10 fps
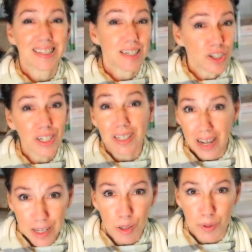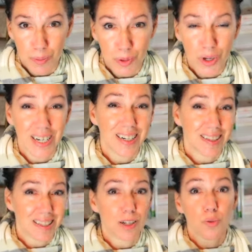I think she likes people, and I
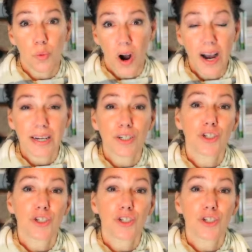think that's why